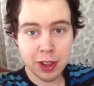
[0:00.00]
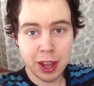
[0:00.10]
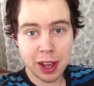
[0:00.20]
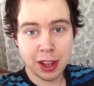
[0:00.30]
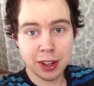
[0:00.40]

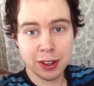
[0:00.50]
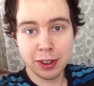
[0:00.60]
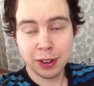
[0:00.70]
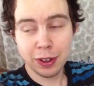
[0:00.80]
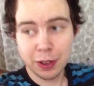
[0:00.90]
that
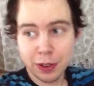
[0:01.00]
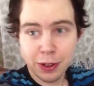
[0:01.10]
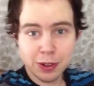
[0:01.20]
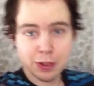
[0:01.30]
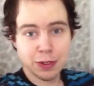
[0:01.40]

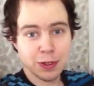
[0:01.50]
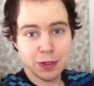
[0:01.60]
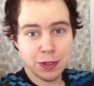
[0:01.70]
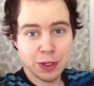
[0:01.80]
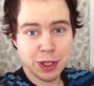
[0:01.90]
couldn't
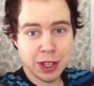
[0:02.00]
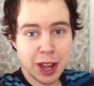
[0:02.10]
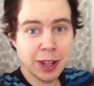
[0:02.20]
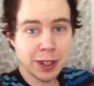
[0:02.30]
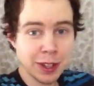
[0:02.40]
see
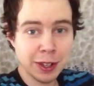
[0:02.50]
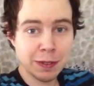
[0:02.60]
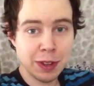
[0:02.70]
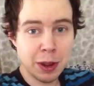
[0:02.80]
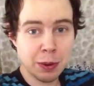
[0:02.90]
anything
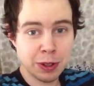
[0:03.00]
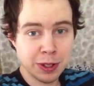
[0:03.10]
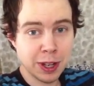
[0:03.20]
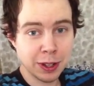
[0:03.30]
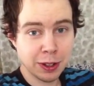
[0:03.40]
if they were
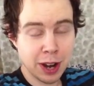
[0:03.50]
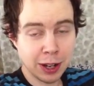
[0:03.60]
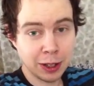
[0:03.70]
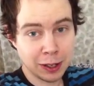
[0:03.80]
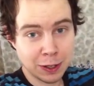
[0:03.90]
to take their
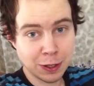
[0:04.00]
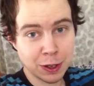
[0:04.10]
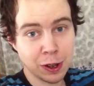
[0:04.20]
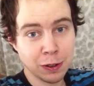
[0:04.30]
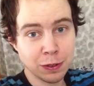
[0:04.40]
eyeglasses
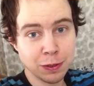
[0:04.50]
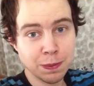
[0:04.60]
off.